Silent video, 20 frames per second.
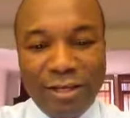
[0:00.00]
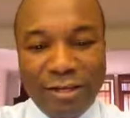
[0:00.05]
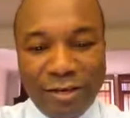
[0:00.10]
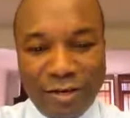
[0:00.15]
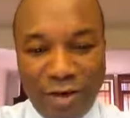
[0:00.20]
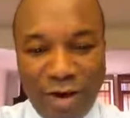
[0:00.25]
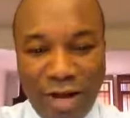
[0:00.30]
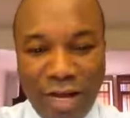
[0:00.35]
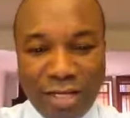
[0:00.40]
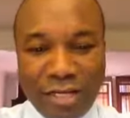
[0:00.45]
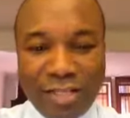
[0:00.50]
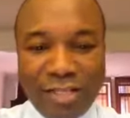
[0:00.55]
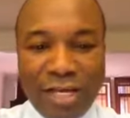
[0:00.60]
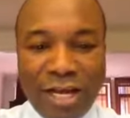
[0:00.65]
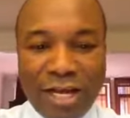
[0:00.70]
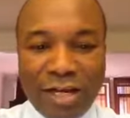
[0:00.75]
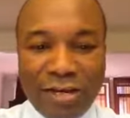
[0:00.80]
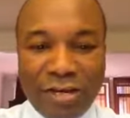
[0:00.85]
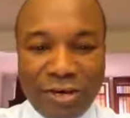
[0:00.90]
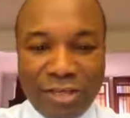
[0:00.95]
Right,
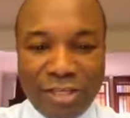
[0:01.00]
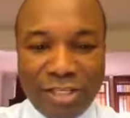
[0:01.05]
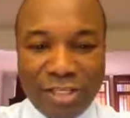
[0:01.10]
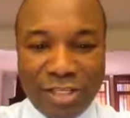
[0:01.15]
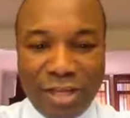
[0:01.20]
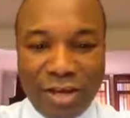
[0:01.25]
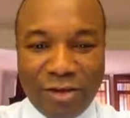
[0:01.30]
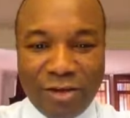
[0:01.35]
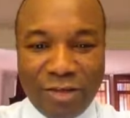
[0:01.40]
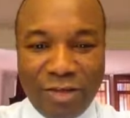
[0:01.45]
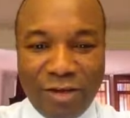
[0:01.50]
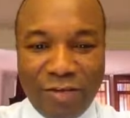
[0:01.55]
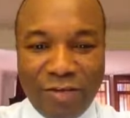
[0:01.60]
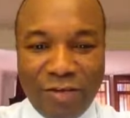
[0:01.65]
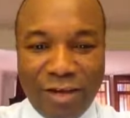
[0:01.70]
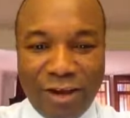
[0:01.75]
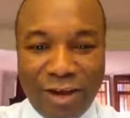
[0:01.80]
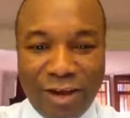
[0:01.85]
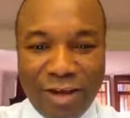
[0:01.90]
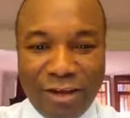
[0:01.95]
I got it now.
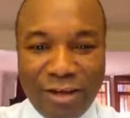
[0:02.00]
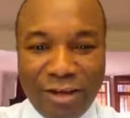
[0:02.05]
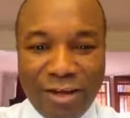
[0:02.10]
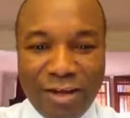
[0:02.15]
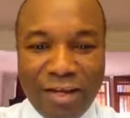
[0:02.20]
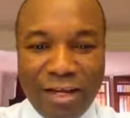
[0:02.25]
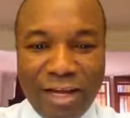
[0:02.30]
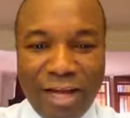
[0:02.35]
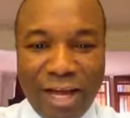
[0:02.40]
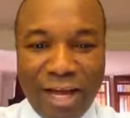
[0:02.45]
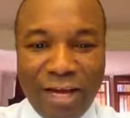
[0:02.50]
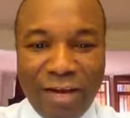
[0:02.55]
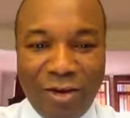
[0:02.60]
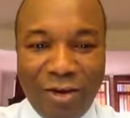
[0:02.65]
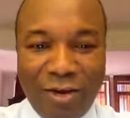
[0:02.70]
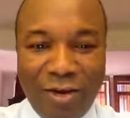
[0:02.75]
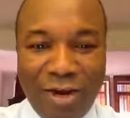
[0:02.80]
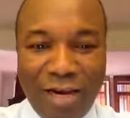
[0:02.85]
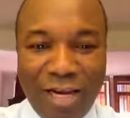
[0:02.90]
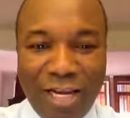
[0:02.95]
Guevara.
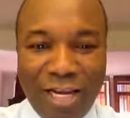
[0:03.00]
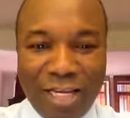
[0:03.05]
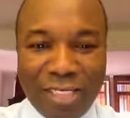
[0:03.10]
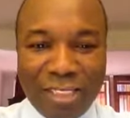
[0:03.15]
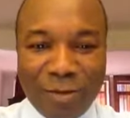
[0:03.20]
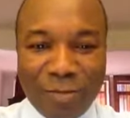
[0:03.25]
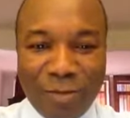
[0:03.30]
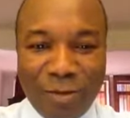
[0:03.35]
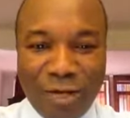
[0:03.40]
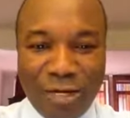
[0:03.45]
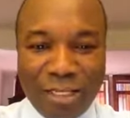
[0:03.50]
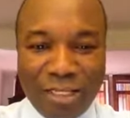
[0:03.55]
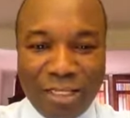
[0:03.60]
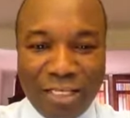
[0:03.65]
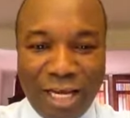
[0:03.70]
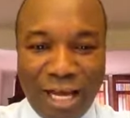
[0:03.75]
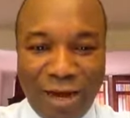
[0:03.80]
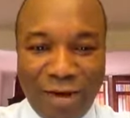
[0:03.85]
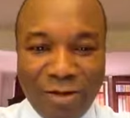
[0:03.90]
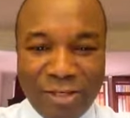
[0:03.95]
Hello,
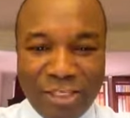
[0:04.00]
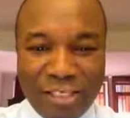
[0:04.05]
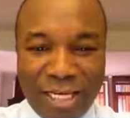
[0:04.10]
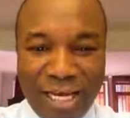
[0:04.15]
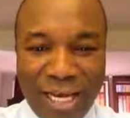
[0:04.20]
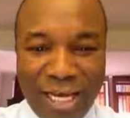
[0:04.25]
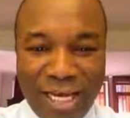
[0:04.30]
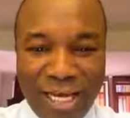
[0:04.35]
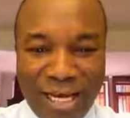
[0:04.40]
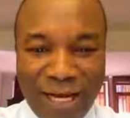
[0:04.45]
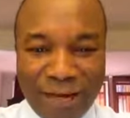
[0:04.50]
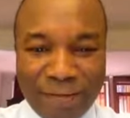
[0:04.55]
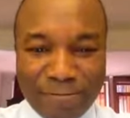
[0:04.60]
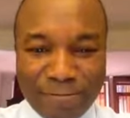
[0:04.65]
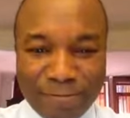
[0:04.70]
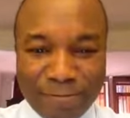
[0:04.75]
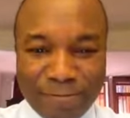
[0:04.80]
Elizabeth. How is Kenya?